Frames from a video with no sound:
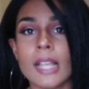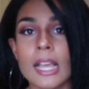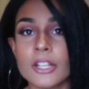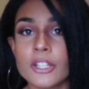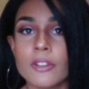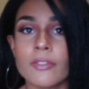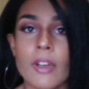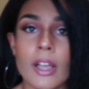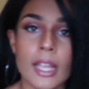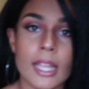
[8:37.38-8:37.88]

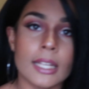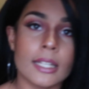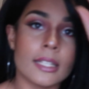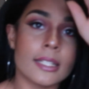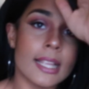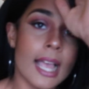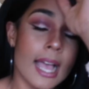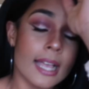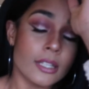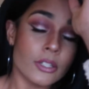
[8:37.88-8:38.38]
such a fucking
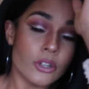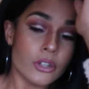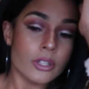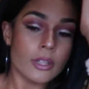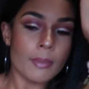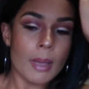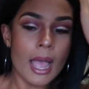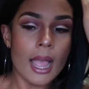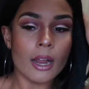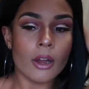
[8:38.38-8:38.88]
disaster in
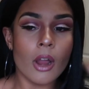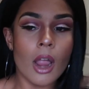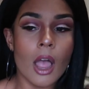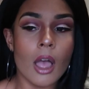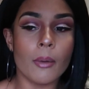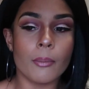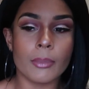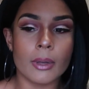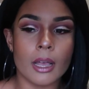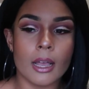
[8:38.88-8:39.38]
the
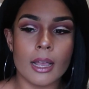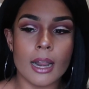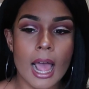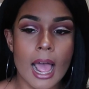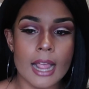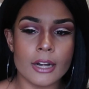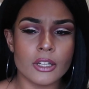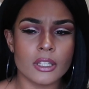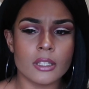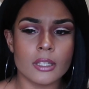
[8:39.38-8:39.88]
background, but
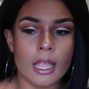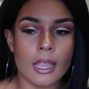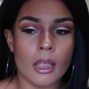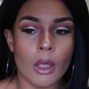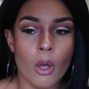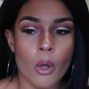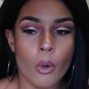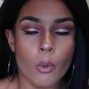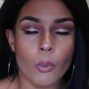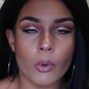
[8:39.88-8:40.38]
I just
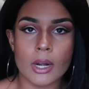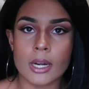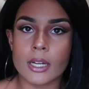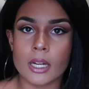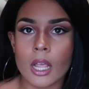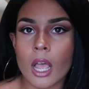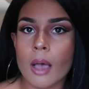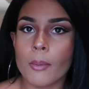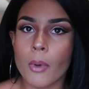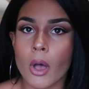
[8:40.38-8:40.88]
like wanted
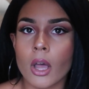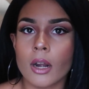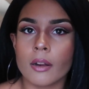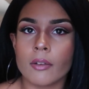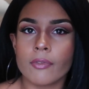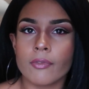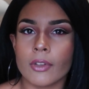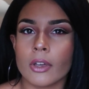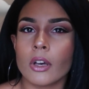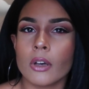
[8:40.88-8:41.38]
to come on
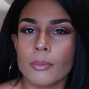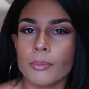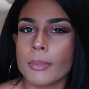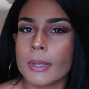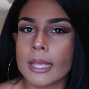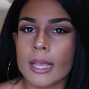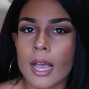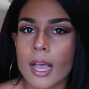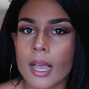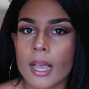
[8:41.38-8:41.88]
and film
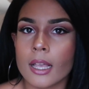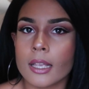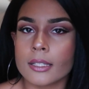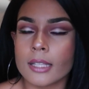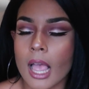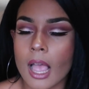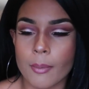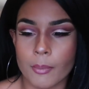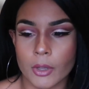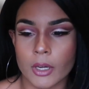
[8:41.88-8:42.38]

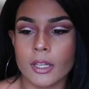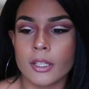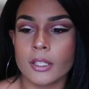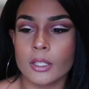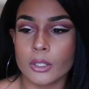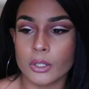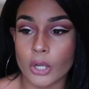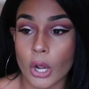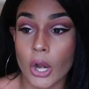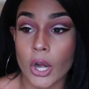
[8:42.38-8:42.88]
because I'm gonna
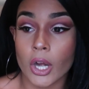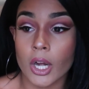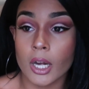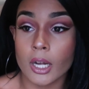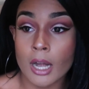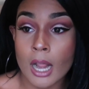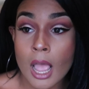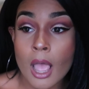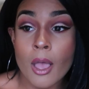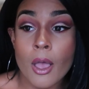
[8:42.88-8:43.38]

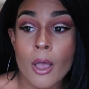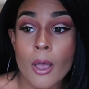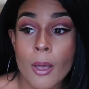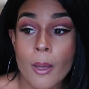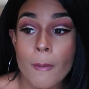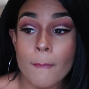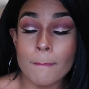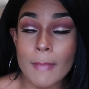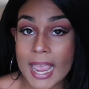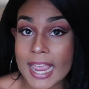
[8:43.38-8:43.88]
start
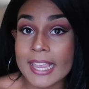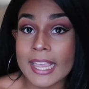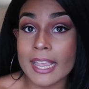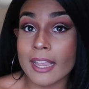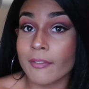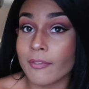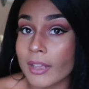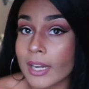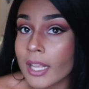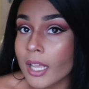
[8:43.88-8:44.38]

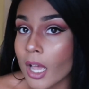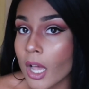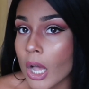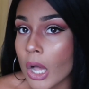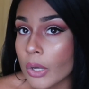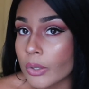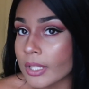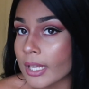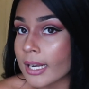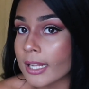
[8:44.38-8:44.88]
making
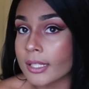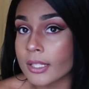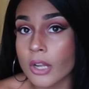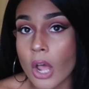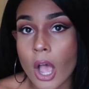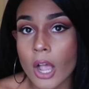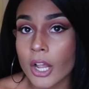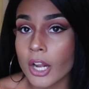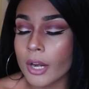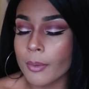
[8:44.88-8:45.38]
videos and it's
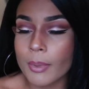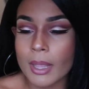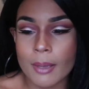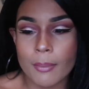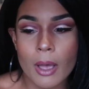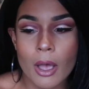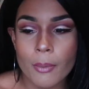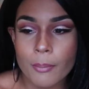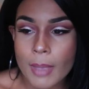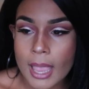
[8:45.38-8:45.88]
not gonna be
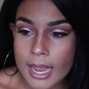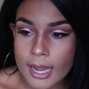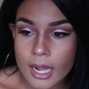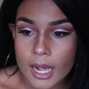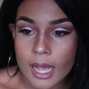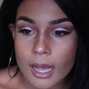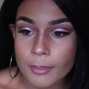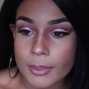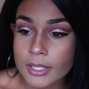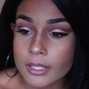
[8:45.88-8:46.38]
about
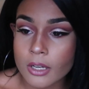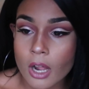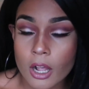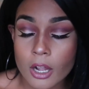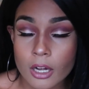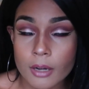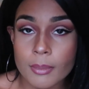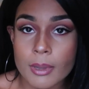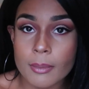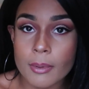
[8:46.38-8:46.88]
makeup. It's
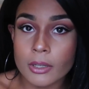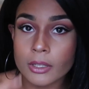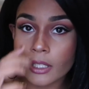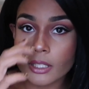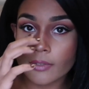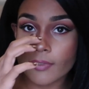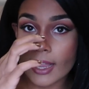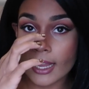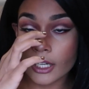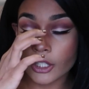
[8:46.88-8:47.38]
not gonna be about
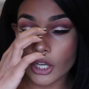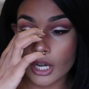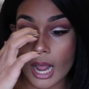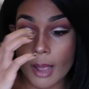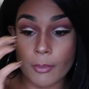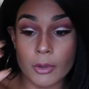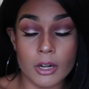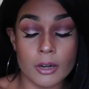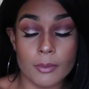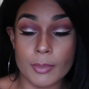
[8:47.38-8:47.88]
this fake shit.
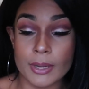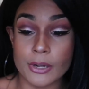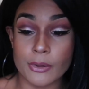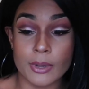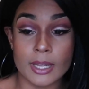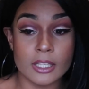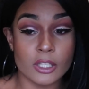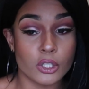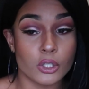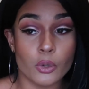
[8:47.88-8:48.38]
I'm gonna be
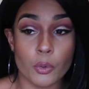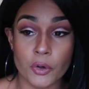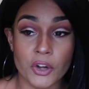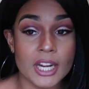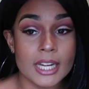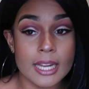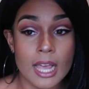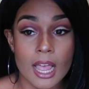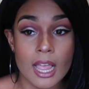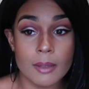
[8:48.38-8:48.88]
doing
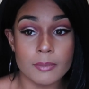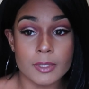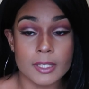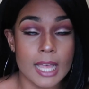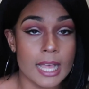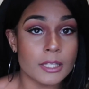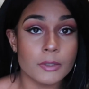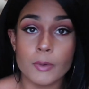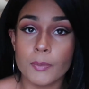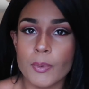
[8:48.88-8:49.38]
story times.
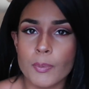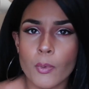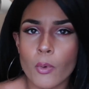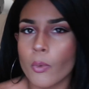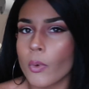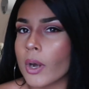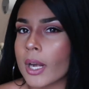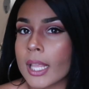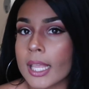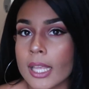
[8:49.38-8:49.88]
That's what
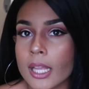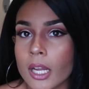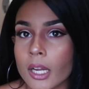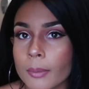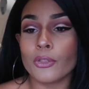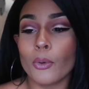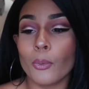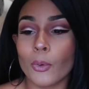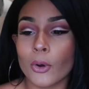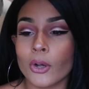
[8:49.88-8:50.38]
people want to
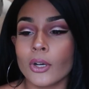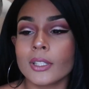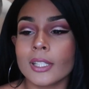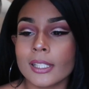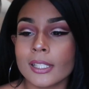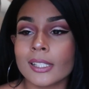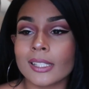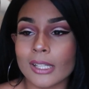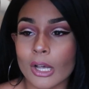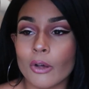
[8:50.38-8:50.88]
hear. The world
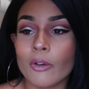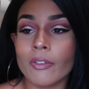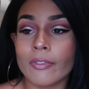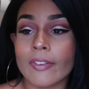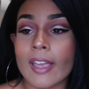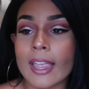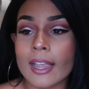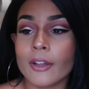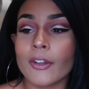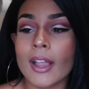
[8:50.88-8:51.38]
is so
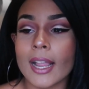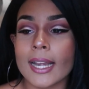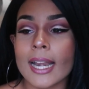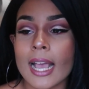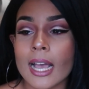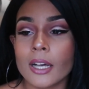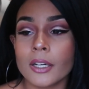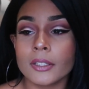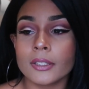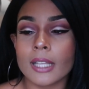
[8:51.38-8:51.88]
fake right
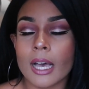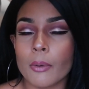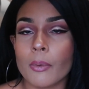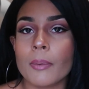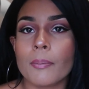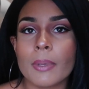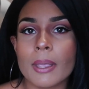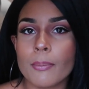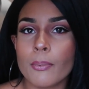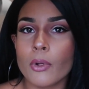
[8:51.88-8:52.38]
now that
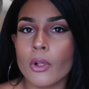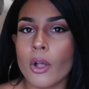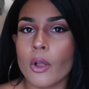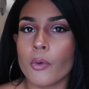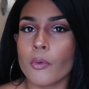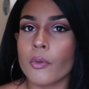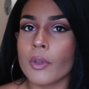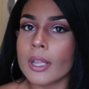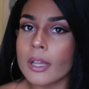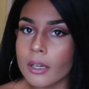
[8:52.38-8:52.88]
when people
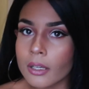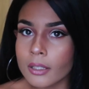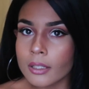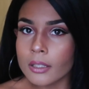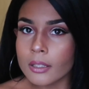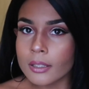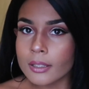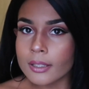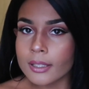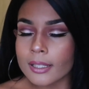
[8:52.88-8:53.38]
are
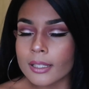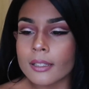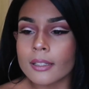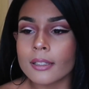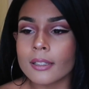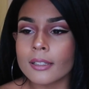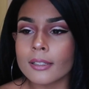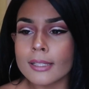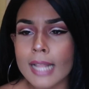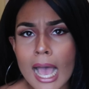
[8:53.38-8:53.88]
real,
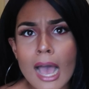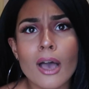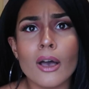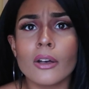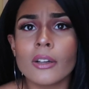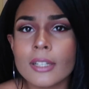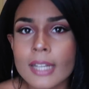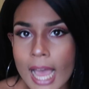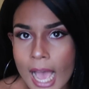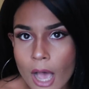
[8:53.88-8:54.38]

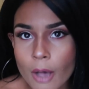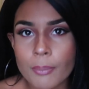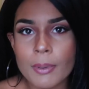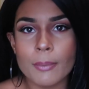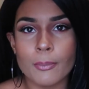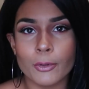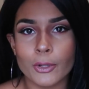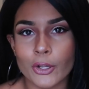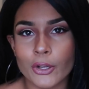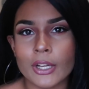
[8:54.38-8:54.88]
now
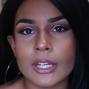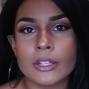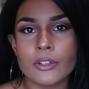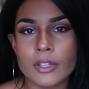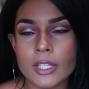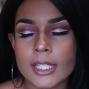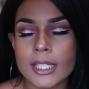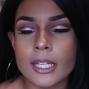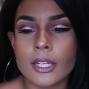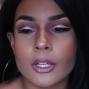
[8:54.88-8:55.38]
people are
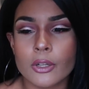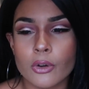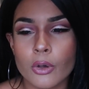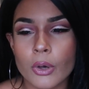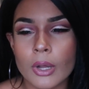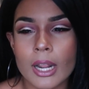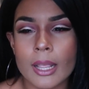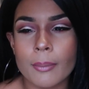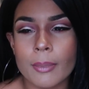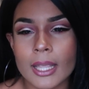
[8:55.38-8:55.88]
interested, you know
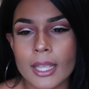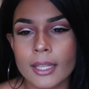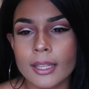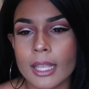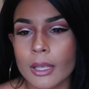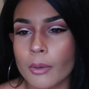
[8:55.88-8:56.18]
what I mean?